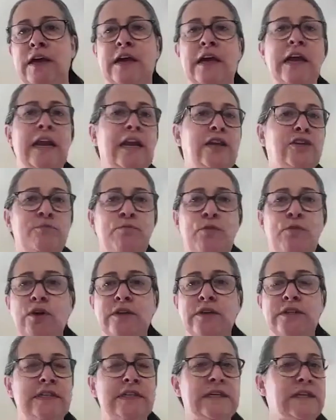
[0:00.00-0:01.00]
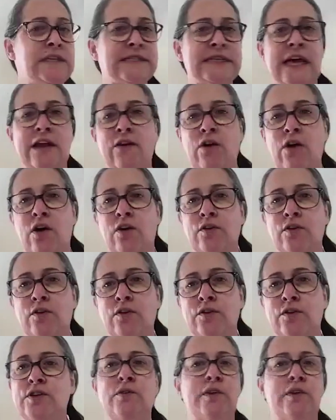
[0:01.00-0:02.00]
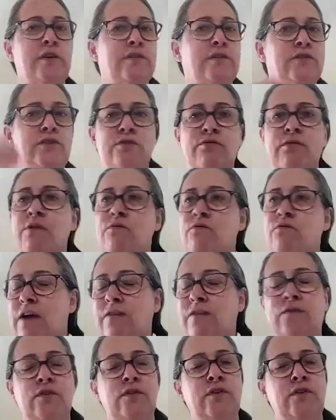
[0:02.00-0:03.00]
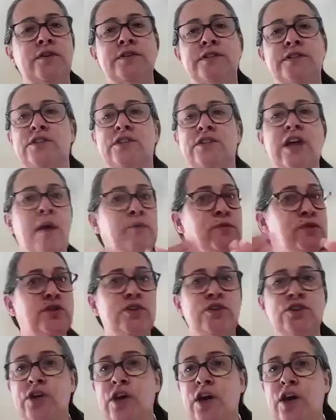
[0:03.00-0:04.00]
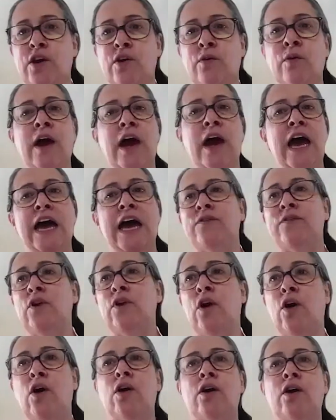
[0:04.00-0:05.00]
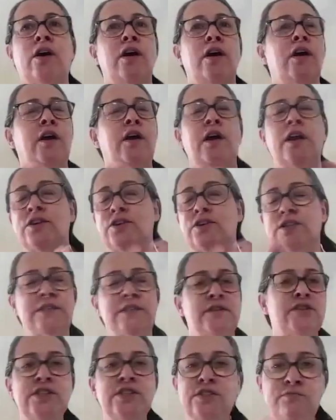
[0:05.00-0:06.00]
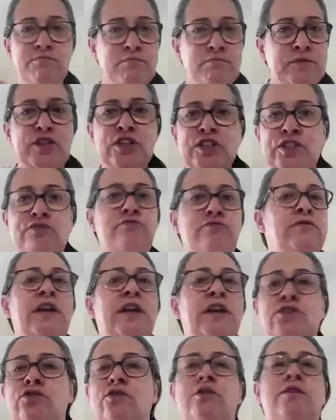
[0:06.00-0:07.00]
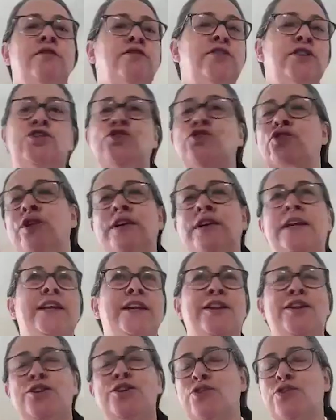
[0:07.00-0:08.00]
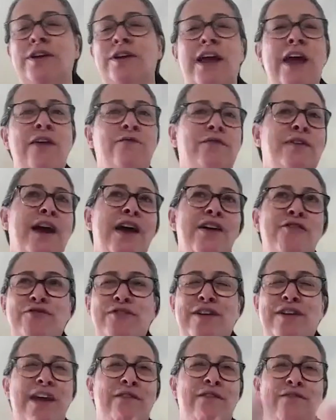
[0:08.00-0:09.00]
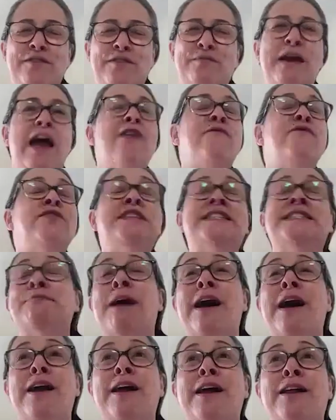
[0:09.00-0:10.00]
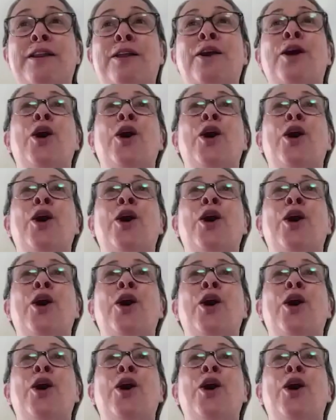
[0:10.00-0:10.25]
collection boxes in the salons. You can do your own raffles. Come to the show, have a look. Just enjoy. Just join in and enjoy. Every smile